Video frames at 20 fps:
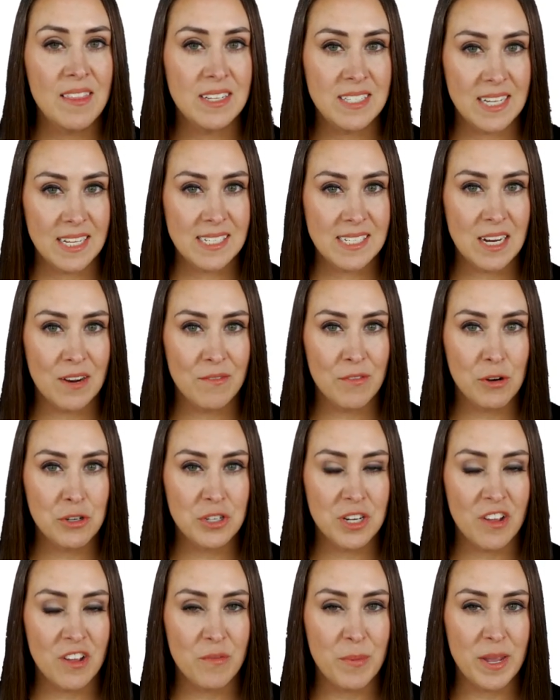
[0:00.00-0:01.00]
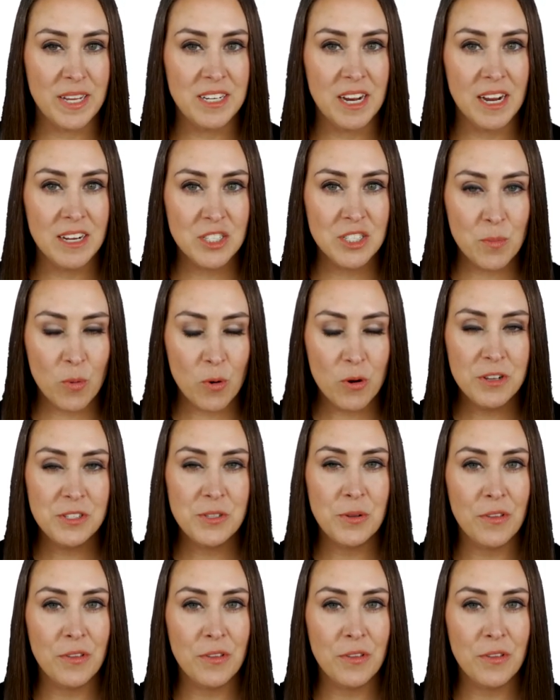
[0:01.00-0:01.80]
the desktop version of my dashboard.